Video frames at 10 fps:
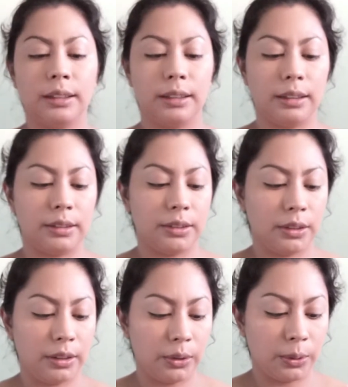It is
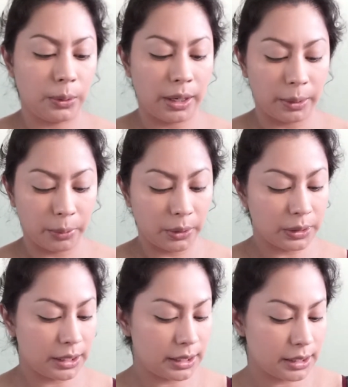their little eyebrow
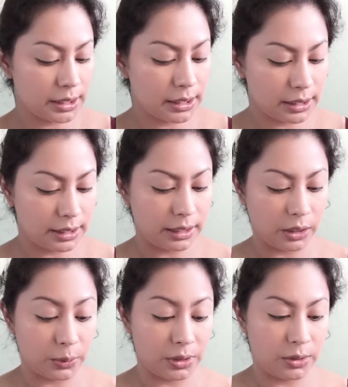kit, and
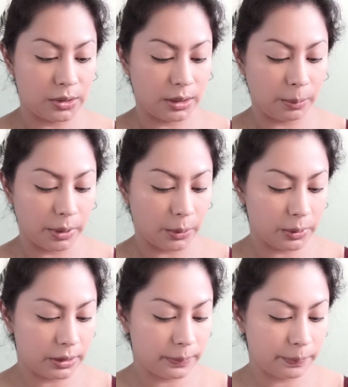I always use the middle
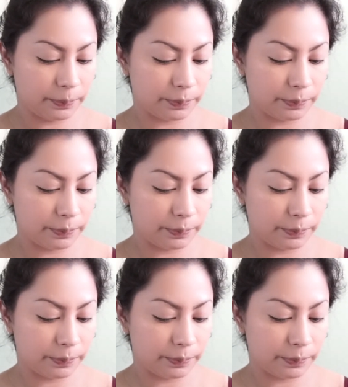one.